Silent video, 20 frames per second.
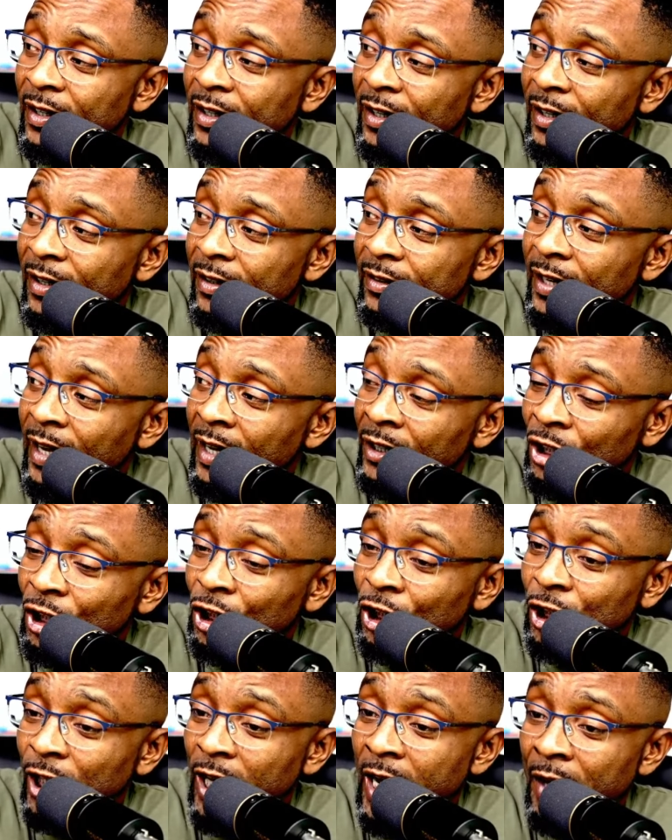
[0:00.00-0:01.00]
Then
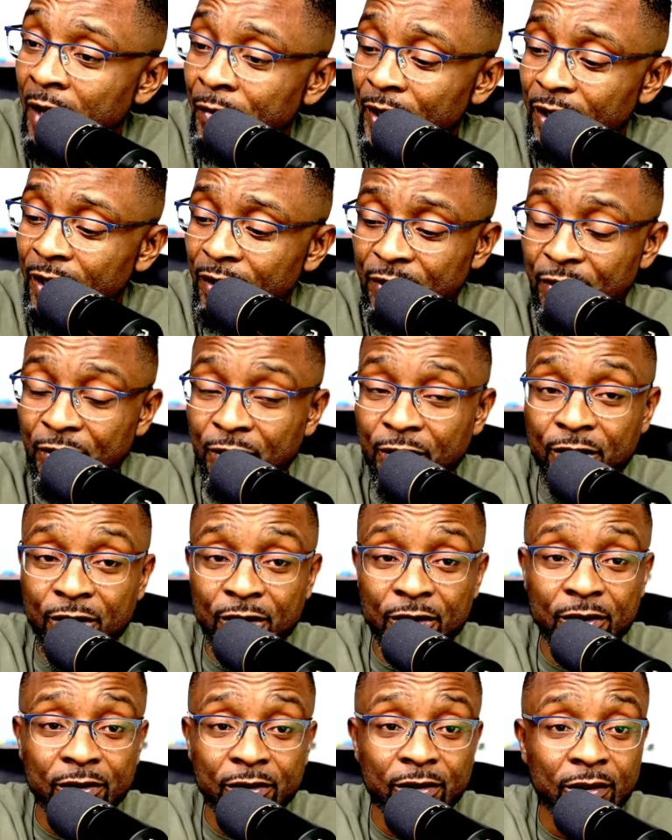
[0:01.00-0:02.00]
share it.
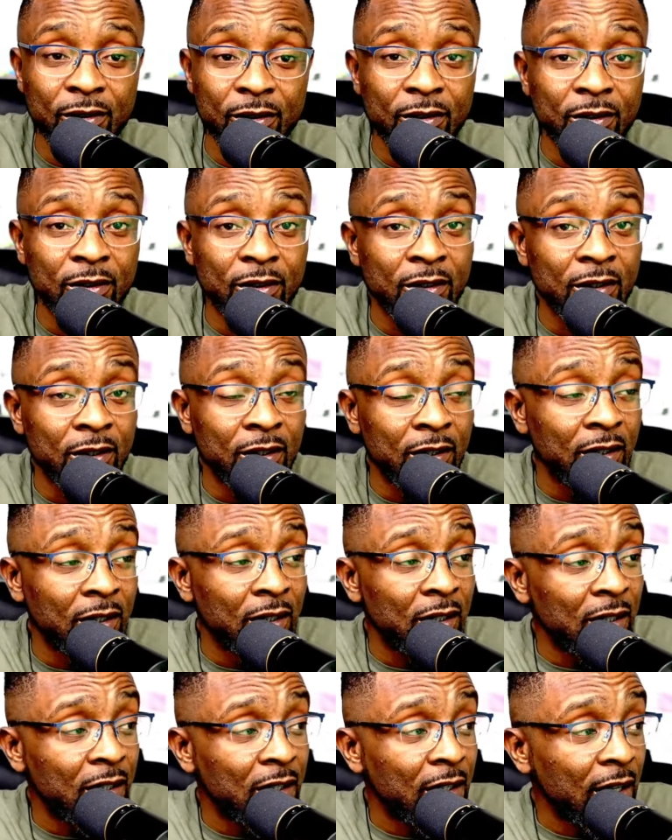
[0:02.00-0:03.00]
So
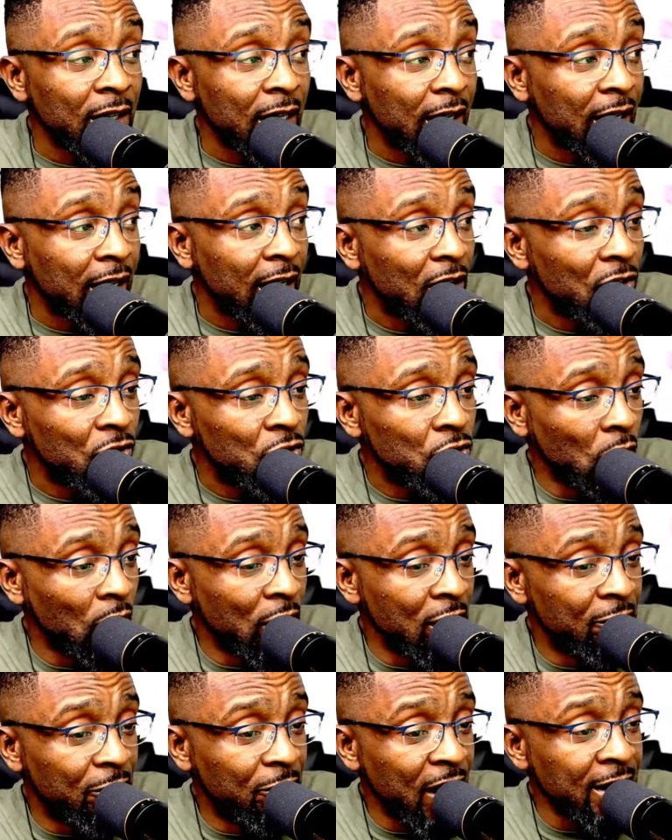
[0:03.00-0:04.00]

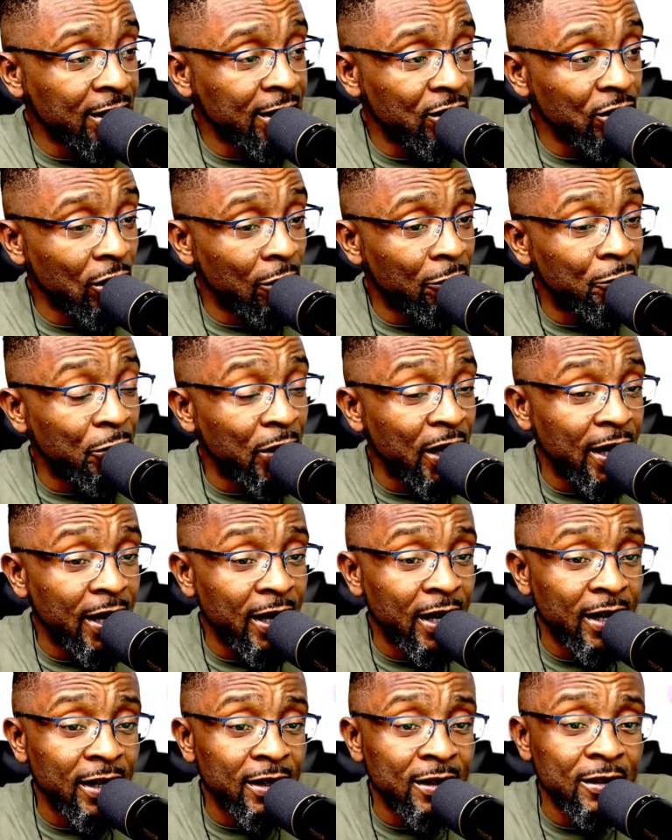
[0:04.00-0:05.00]
invite your
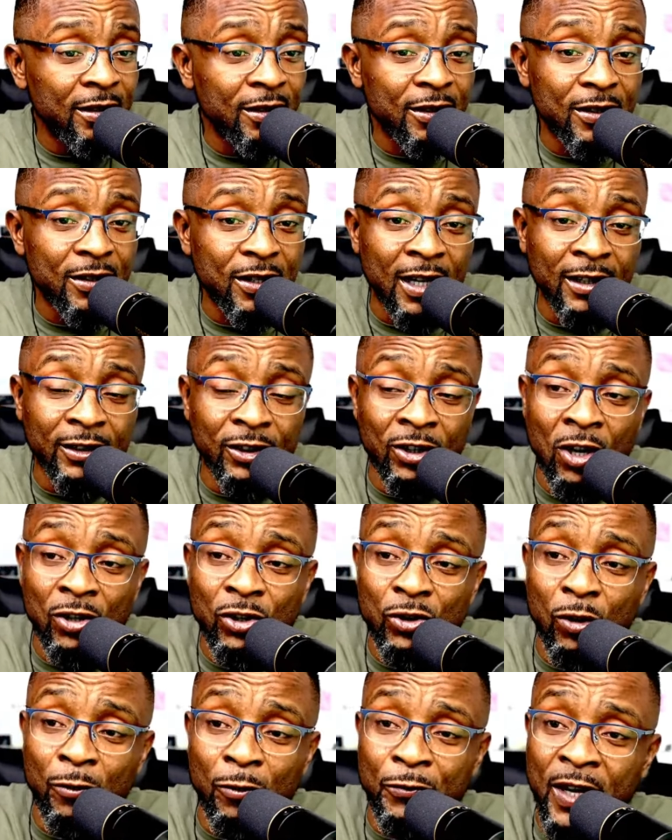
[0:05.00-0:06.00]
friends and not
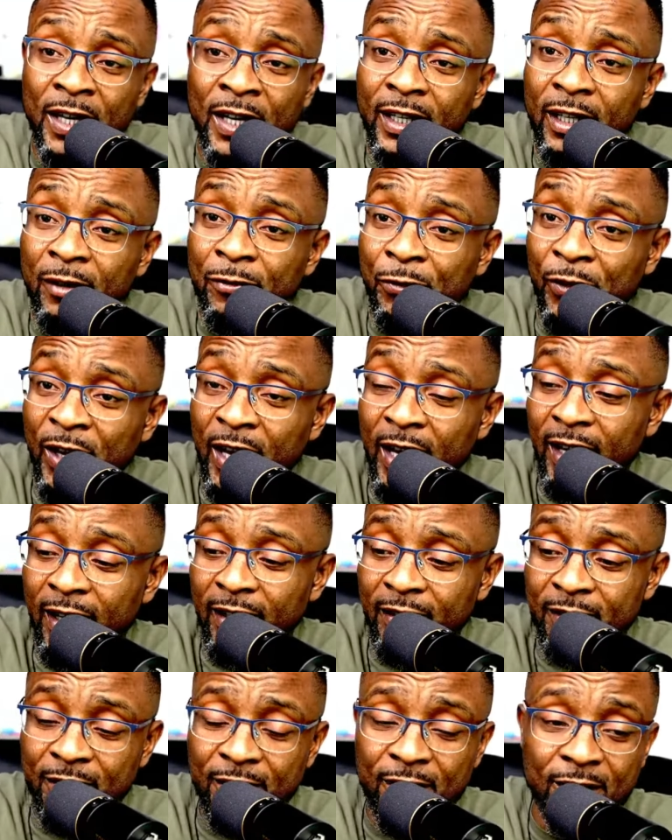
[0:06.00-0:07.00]
so friendly
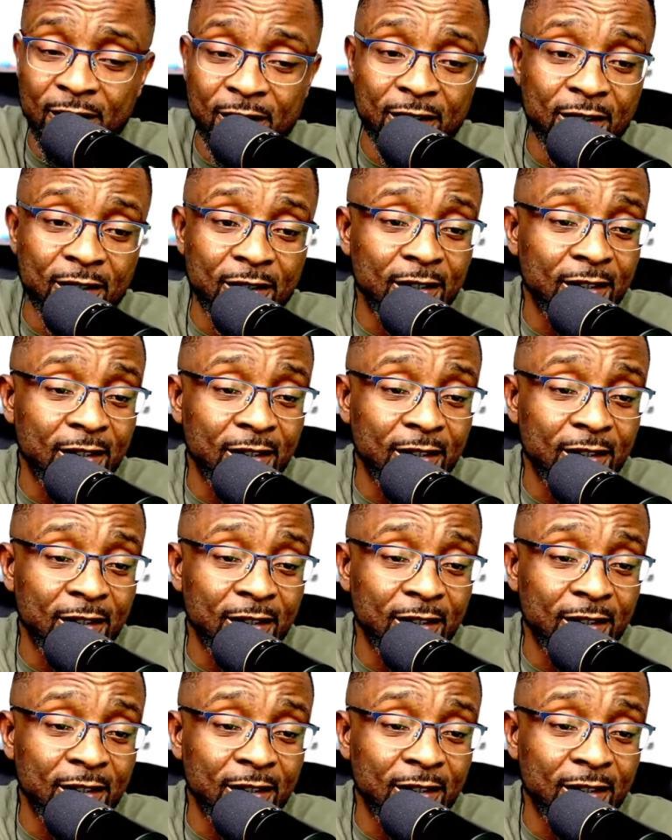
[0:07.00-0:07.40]
friends.